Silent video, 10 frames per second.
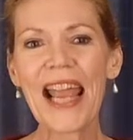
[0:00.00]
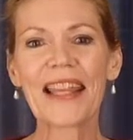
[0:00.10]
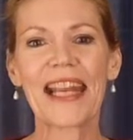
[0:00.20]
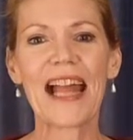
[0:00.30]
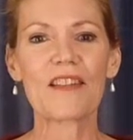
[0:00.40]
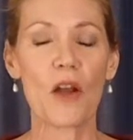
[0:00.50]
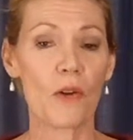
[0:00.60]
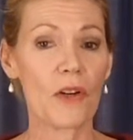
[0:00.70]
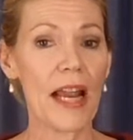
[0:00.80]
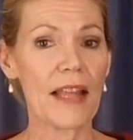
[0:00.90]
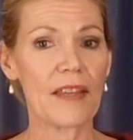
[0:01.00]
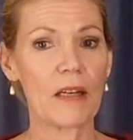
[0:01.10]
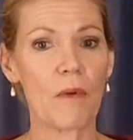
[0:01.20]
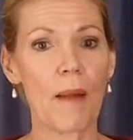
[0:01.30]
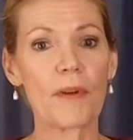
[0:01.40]
The Cat's owner,
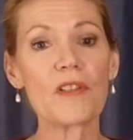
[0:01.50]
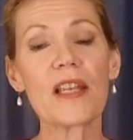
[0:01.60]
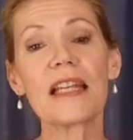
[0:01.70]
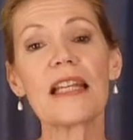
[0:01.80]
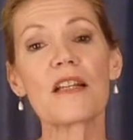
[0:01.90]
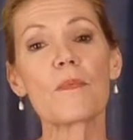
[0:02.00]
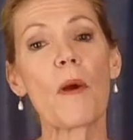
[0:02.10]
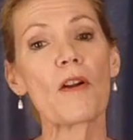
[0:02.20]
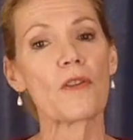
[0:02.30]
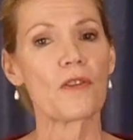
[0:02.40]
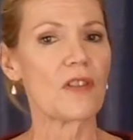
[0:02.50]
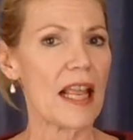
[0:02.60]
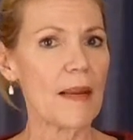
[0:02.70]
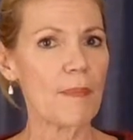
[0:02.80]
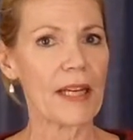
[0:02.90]
Anthony Roberts, said he and his partner
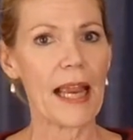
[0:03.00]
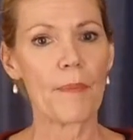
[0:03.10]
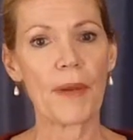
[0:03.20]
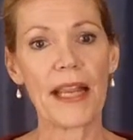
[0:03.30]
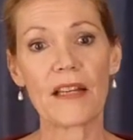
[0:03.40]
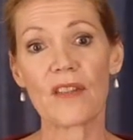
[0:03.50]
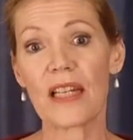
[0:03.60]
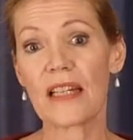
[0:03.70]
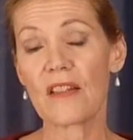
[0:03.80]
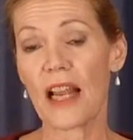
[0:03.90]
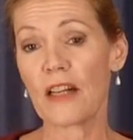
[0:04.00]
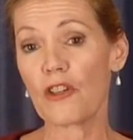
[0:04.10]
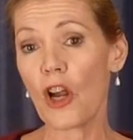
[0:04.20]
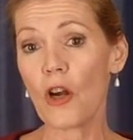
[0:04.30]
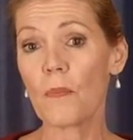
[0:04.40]
set up the campaign as an inside
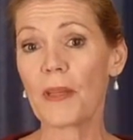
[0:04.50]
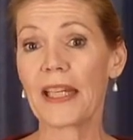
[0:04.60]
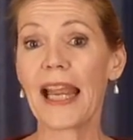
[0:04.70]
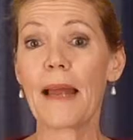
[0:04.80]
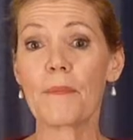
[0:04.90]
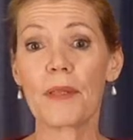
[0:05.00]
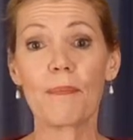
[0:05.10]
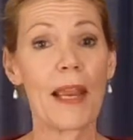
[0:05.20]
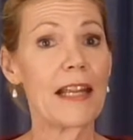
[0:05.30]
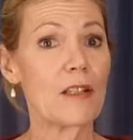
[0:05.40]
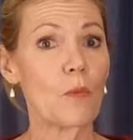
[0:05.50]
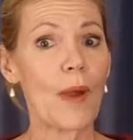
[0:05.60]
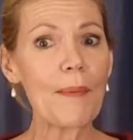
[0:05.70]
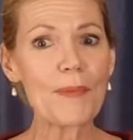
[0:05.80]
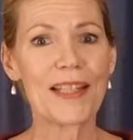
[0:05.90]
joke, but the campaign's
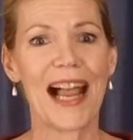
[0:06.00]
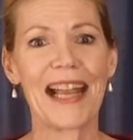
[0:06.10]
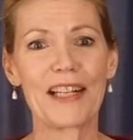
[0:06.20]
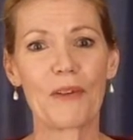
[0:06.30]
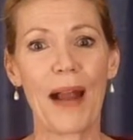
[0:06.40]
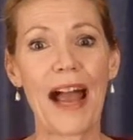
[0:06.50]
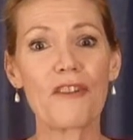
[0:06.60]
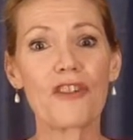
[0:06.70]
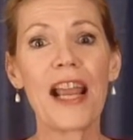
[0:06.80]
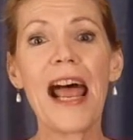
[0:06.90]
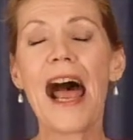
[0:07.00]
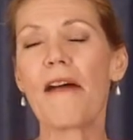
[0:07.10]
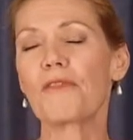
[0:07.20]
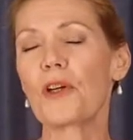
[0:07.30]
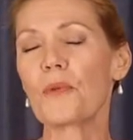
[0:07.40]
website crashed
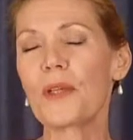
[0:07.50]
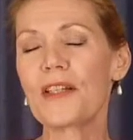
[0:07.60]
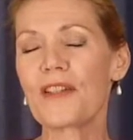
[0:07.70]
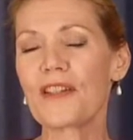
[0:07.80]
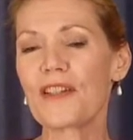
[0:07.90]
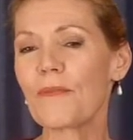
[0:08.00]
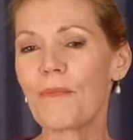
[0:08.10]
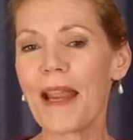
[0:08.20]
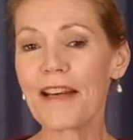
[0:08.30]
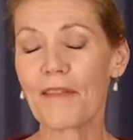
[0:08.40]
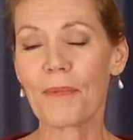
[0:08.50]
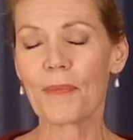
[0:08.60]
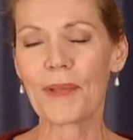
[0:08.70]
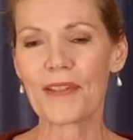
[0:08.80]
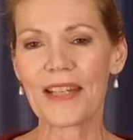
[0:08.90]
after a recent spate of
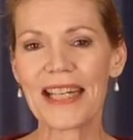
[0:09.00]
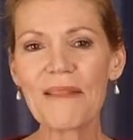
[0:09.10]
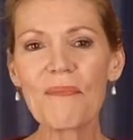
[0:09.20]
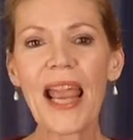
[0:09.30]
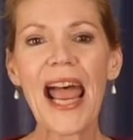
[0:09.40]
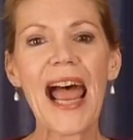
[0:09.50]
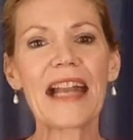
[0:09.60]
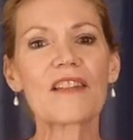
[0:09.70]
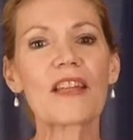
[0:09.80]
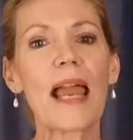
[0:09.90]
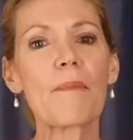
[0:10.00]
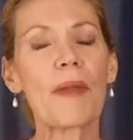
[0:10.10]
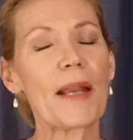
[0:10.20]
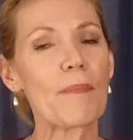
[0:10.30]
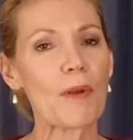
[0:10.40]
publicity. Hank's
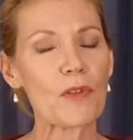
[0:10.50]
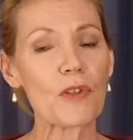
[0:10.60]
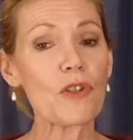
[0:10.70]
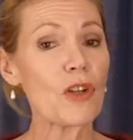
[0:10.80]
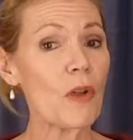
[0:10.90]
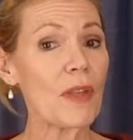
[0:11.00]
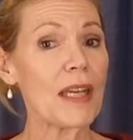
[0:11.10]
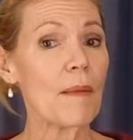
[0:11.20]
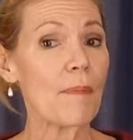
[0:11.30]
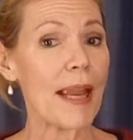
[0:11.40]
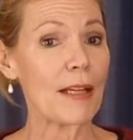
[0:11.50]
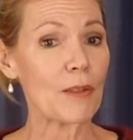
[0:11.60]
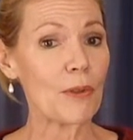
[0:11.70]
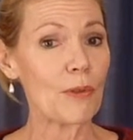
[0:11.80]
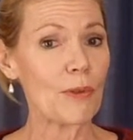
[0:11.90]
campaign posters show the Maine
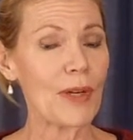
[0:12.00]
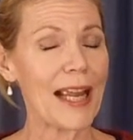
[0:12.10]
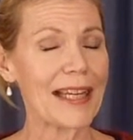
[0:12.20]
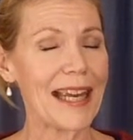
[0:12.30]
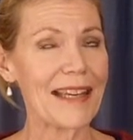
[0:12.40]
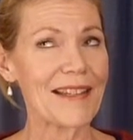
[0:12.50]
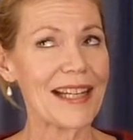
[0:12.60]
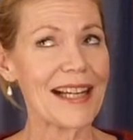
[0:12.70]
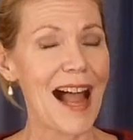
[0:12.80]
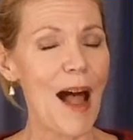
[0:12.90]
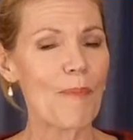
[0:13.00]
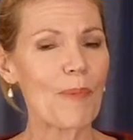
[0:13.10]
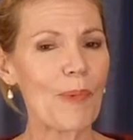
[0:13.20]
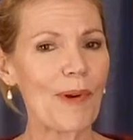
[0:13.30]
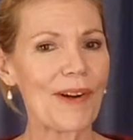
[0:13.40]
Coon gazing
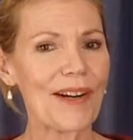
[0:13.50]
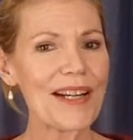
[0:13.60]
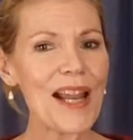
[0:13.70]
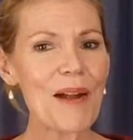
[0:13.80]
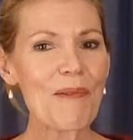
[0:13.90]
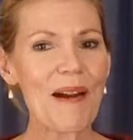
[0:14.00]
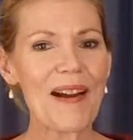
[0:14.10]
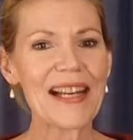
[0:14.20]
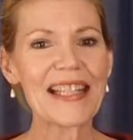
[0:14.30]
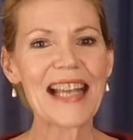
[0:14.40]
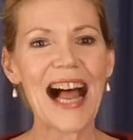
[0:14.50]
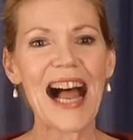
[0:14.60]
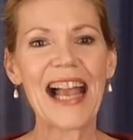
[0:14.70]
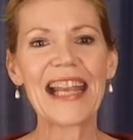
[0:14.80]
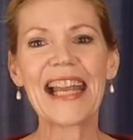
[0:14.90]
upward, wearing a
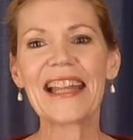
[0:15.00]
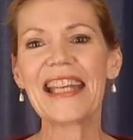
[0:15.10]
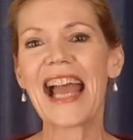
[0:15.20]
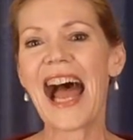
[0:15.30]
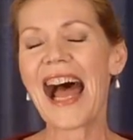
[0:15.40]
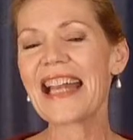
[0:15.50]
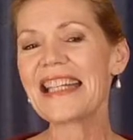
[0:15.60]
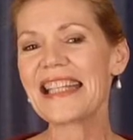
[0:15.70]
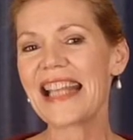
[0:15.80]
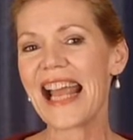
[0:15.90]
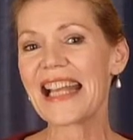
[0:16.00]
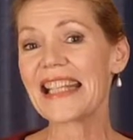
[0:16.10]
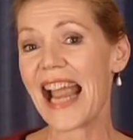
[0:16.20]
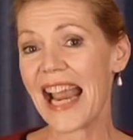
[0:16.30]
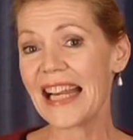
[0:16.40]
tie, and the ad
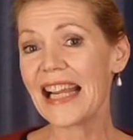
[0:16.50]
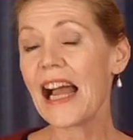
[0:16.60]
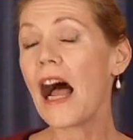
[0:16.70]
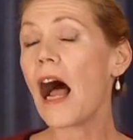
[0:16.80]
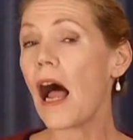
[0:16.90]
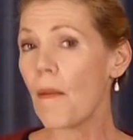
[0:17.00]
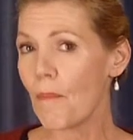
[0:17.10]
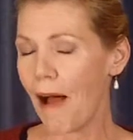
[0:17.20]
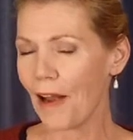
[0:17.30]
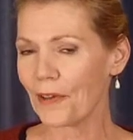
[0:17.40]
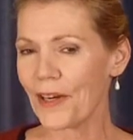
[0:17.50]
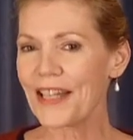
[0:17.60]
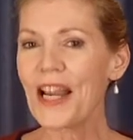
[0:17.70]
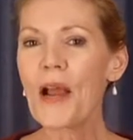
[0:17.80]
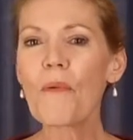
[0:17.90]
says Hank, a
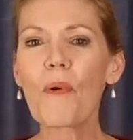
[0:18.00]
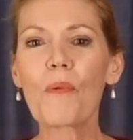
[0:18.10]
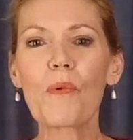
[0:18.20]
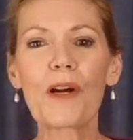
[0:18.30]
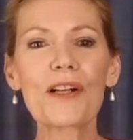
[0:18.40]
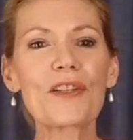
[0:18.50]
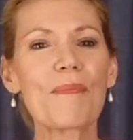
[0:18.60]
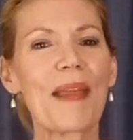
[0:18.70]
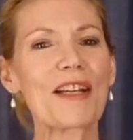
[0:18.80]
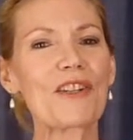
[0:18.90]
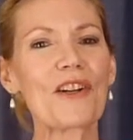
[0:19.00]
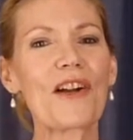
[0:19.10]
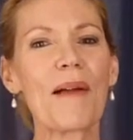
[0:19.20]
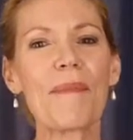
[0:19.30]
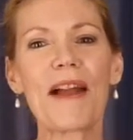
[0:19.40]
moderate, will work to make
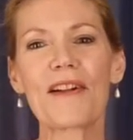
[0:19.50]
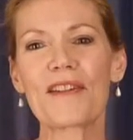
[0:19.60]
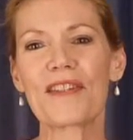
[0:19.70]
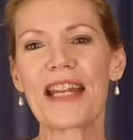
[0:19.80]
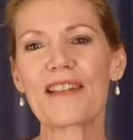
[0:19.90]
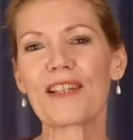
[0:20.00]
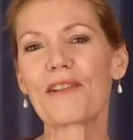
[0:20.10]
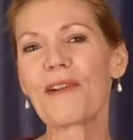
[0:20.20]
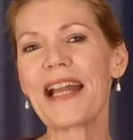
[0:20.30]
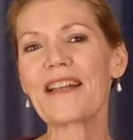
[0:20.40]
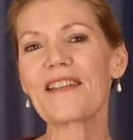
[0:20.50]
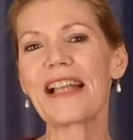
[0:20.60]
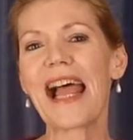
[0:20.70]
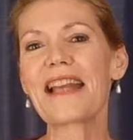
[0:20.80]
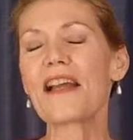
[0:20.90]
sure America stays the greatest
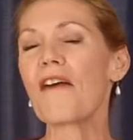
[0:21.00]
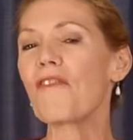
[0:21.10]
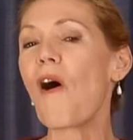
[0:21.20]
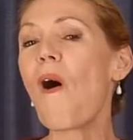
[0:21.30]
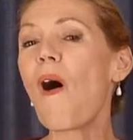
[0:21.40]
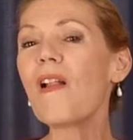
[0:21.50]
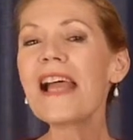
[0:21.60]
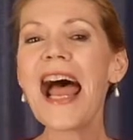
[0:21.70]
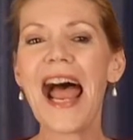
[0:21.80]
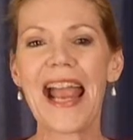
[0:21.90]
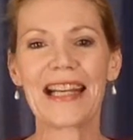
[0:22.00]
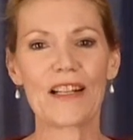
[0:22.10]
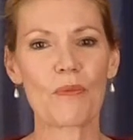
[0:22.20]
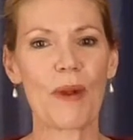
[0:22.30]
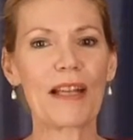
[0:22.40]
land of all. Hank
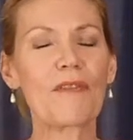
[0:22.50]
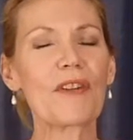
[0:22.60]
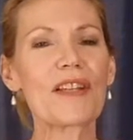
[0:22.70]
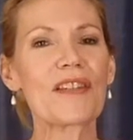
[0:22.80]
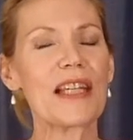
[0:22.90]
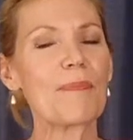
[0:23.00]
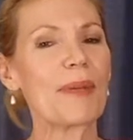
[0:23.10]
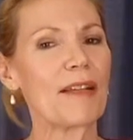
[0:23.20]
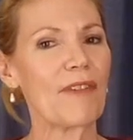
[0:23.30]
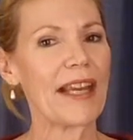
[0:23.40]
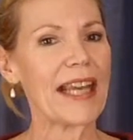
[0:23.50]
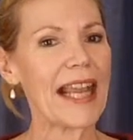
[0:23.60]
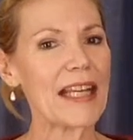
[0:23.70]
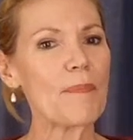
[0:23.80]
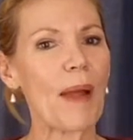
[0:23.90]
is running for the seat being
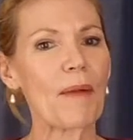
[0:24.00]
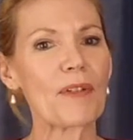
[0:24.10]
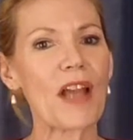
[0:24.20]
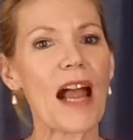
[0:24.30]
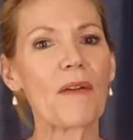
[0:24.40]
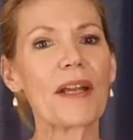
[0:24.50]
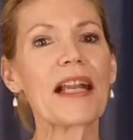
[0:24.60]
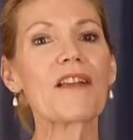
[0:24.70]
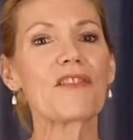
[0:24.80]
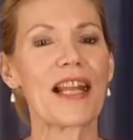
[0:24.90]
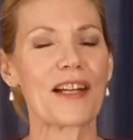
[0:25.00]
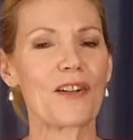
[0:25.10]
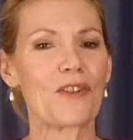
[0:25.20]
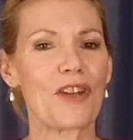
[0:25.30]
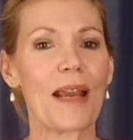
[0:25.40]
vacated by retiring
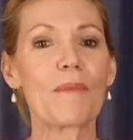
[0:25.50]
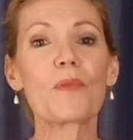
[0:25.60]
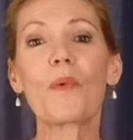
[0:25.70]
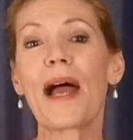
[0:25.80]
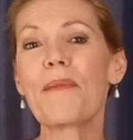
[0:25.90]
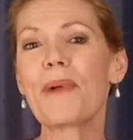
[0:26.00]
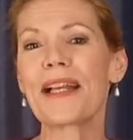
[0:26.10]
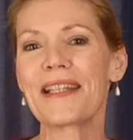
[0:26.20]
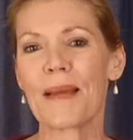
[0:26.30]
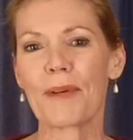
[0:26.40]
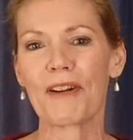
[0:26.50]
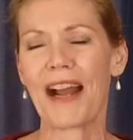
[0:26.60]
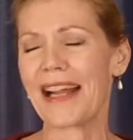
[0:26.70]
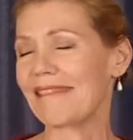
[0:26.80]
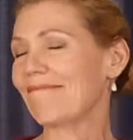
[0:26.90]
Senator James Webb, a
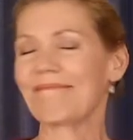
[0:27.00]
Democrat.